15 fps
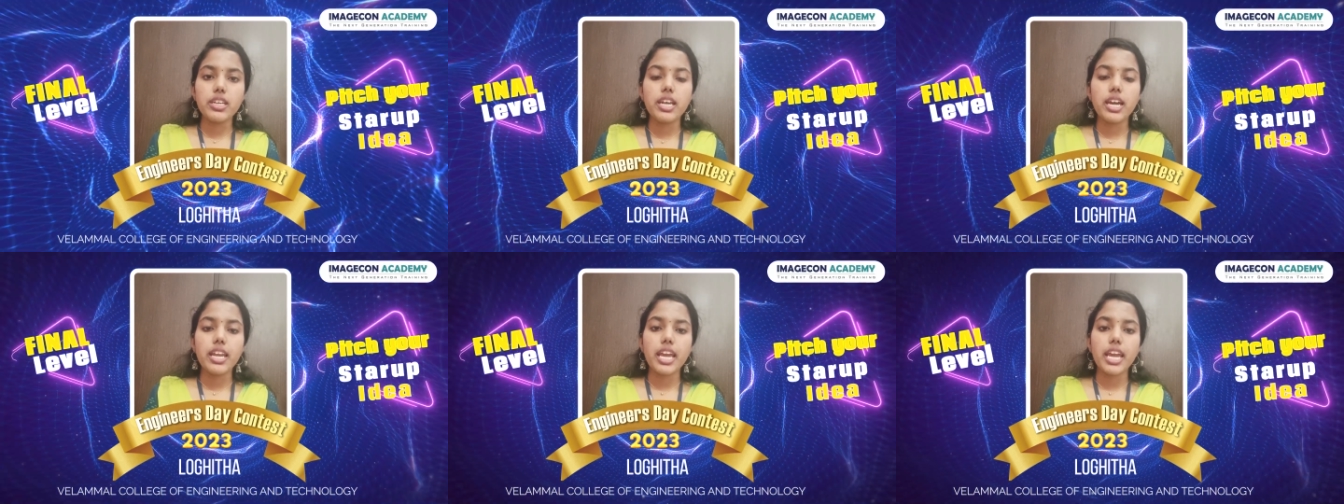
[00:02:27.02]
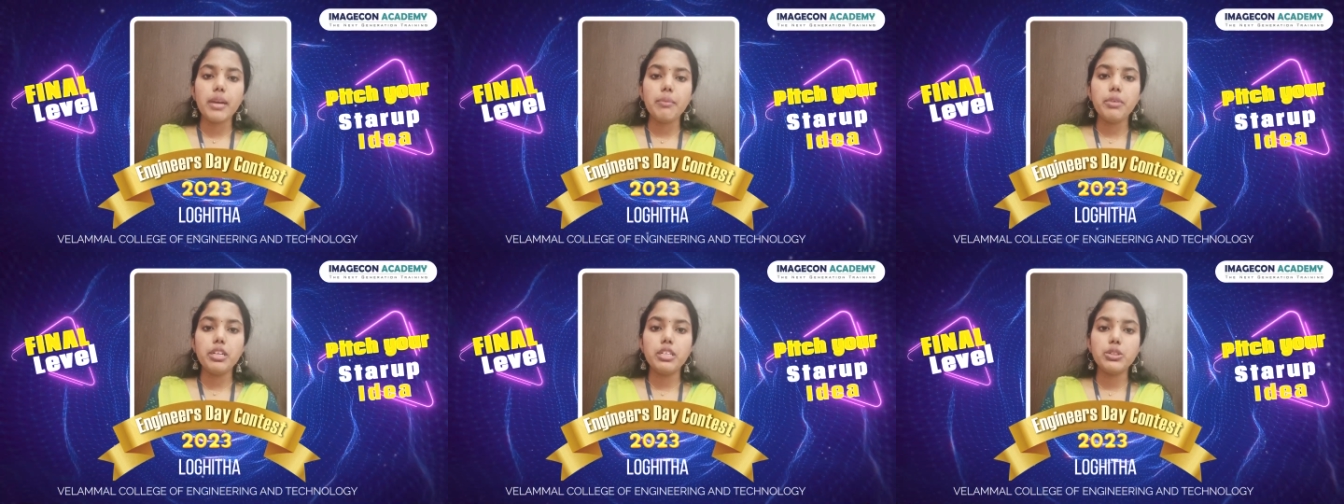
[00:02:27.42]
can
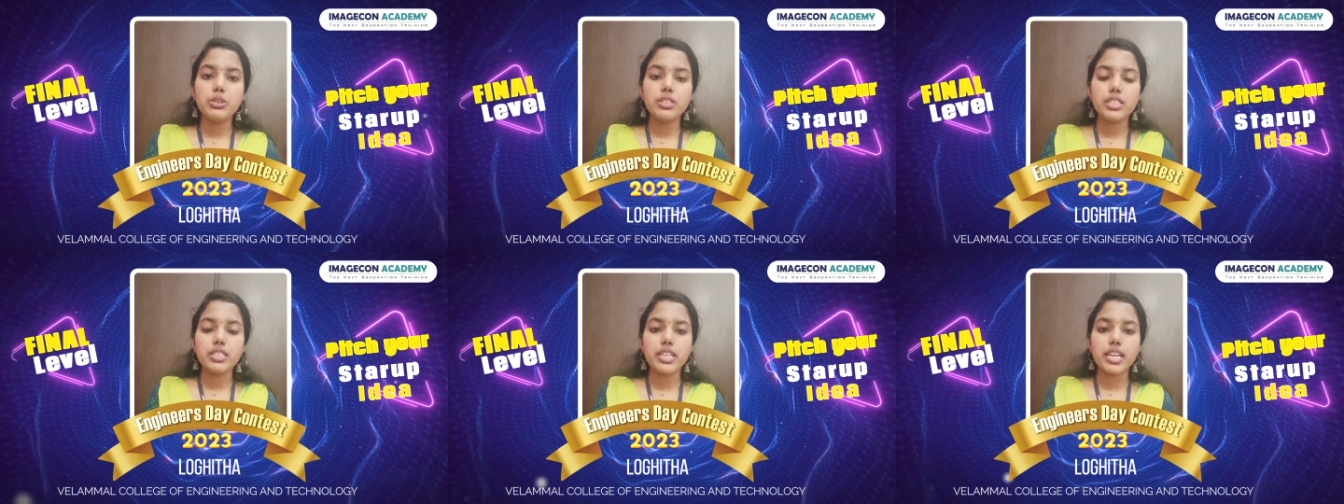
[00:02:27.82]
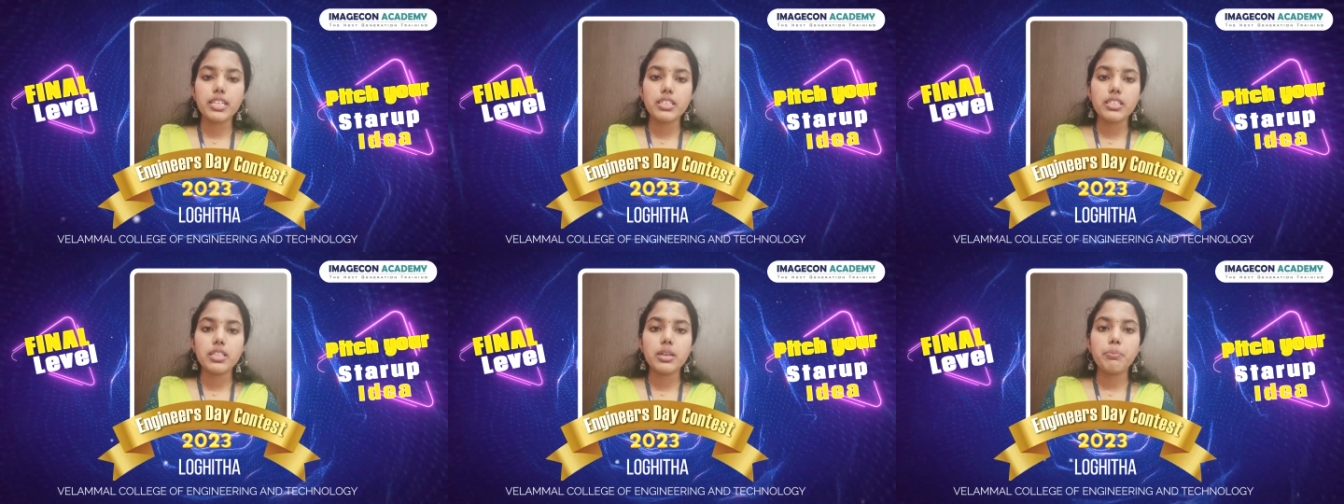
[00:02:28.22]
able to detect
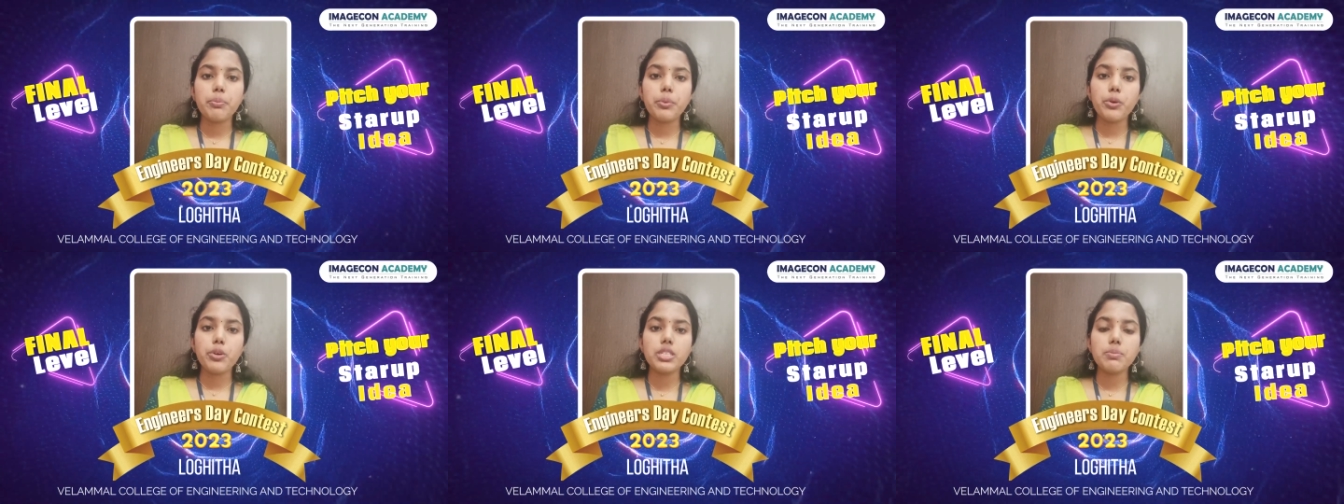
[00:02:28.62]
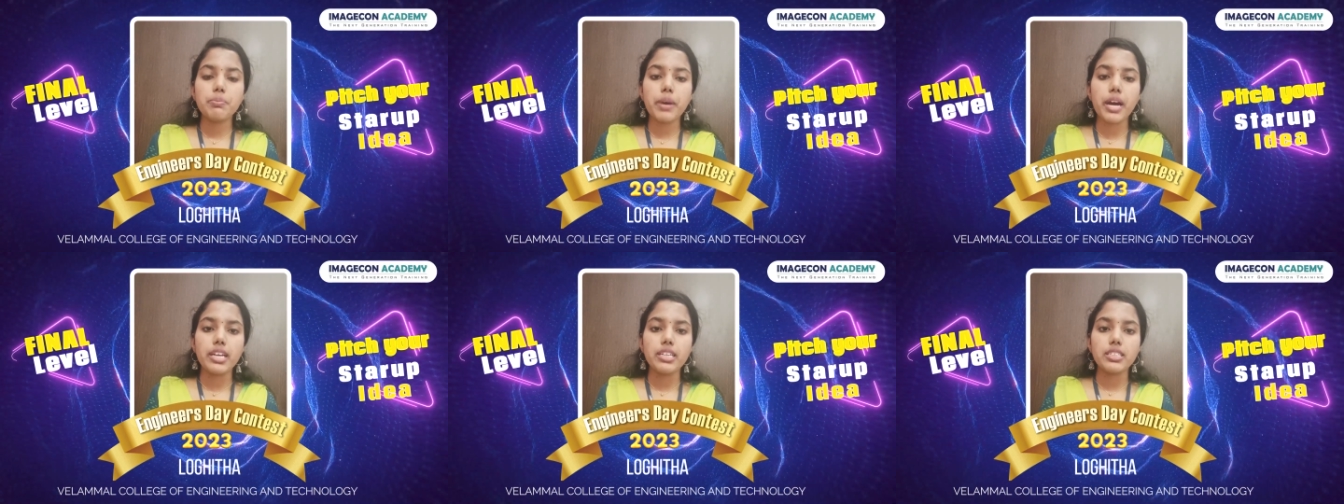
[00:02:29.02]
the
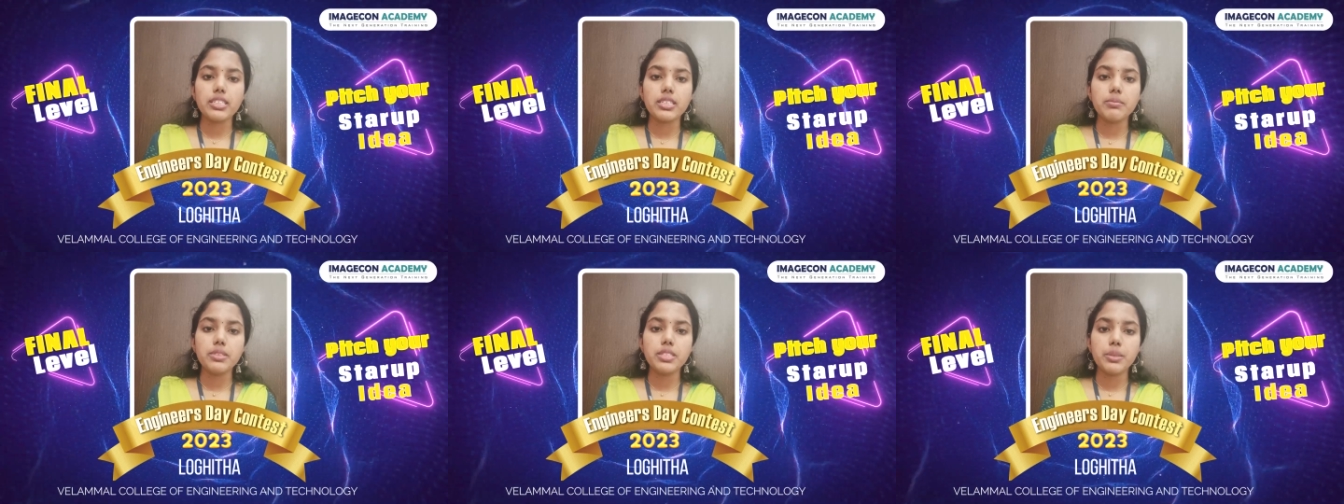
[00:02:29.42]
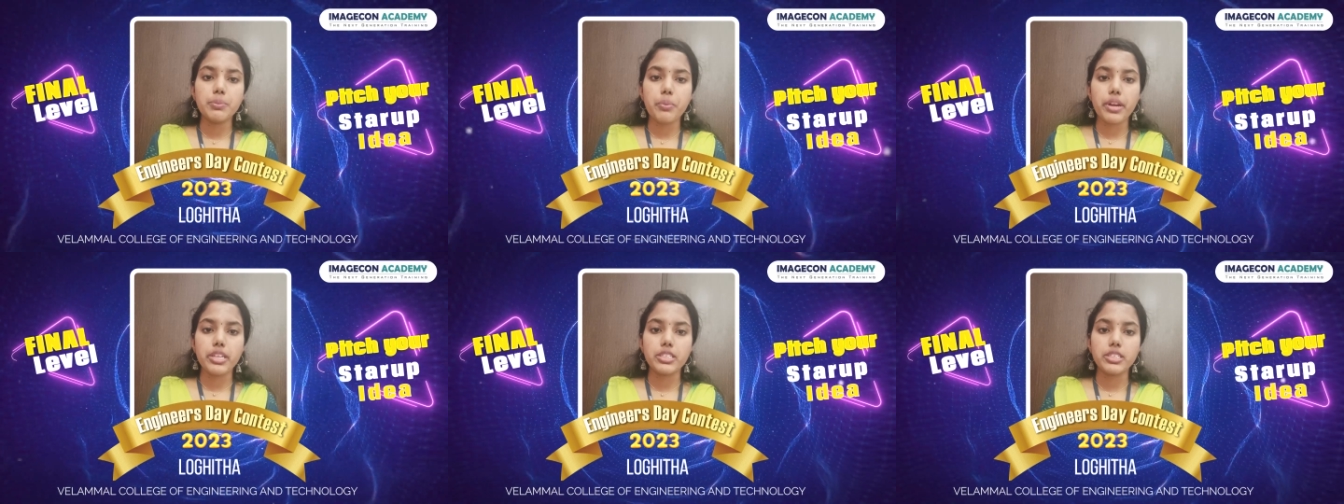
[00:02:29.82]
postpartum
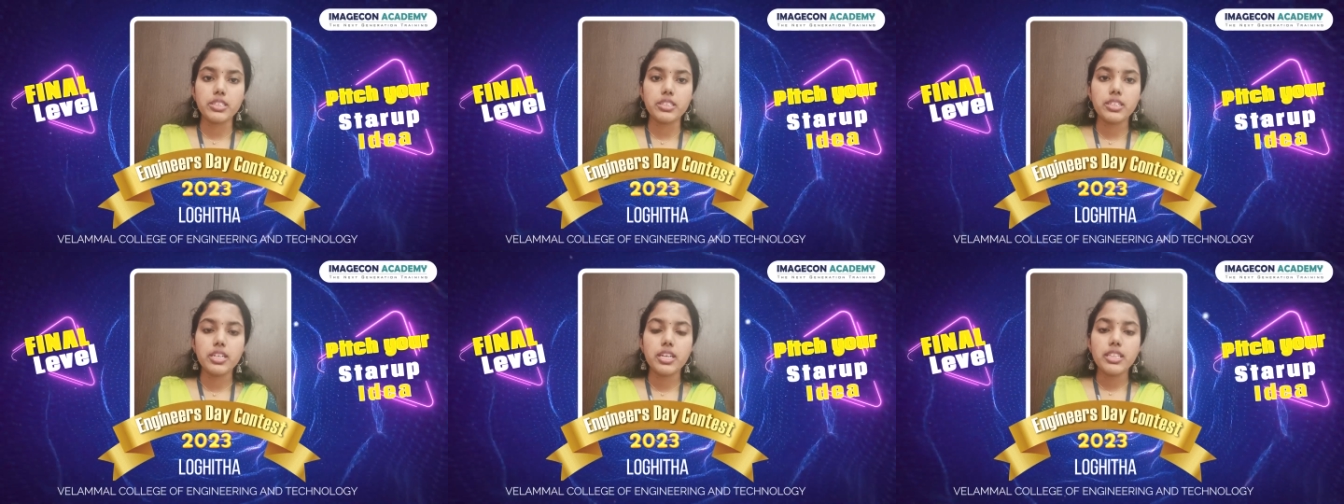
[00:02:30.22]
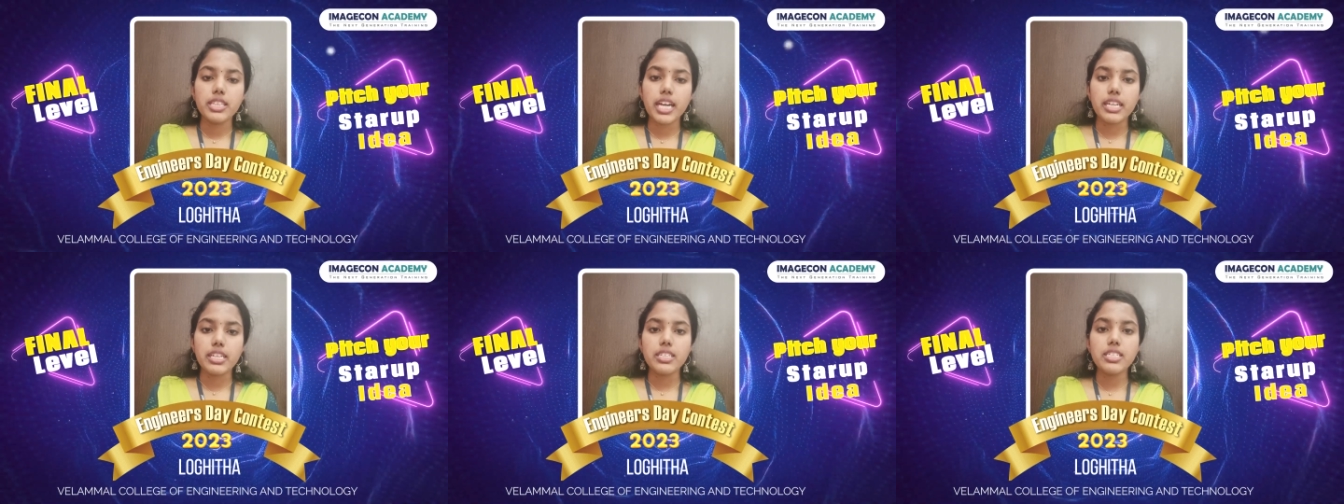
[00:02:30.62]
depression,
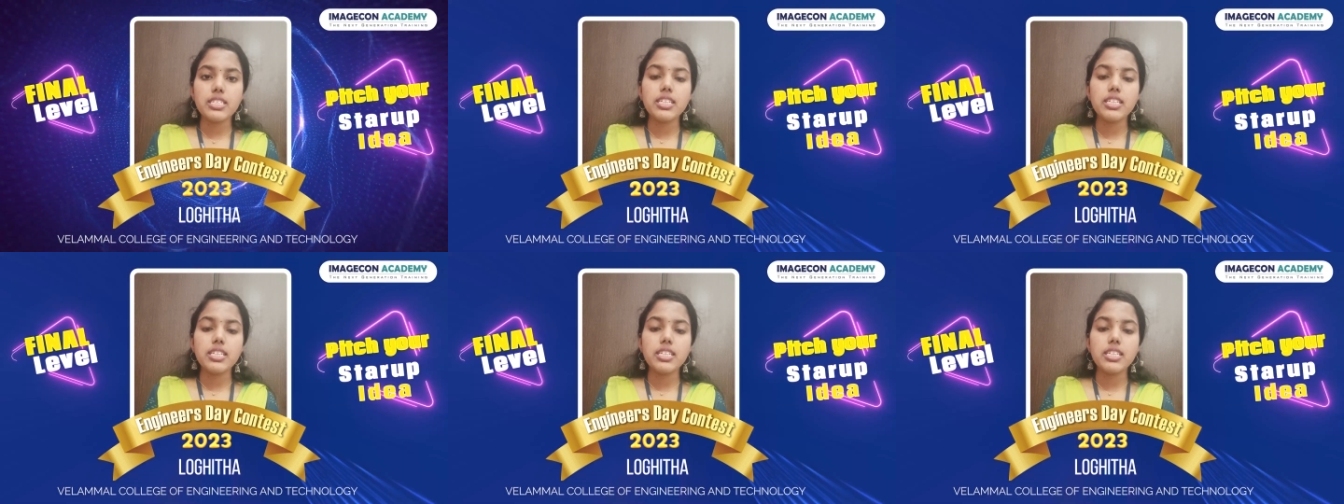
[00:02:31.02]
that is